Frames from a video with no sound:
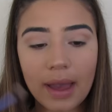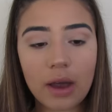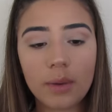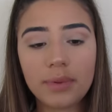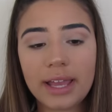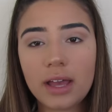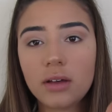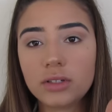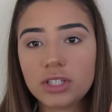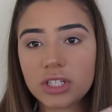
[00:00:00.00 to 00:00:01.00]
Power Player,
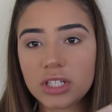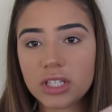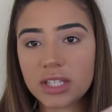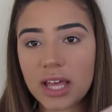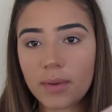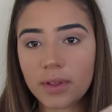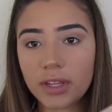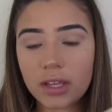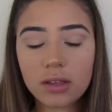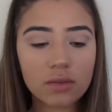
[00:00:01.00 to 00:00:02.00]
which is that one
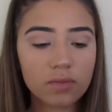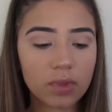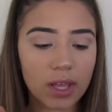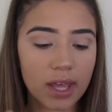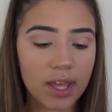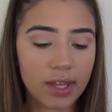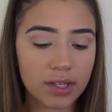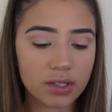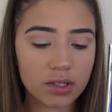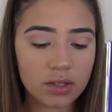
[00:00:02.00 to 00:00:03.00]

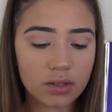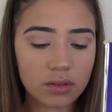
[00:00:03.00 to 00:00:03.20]
there, and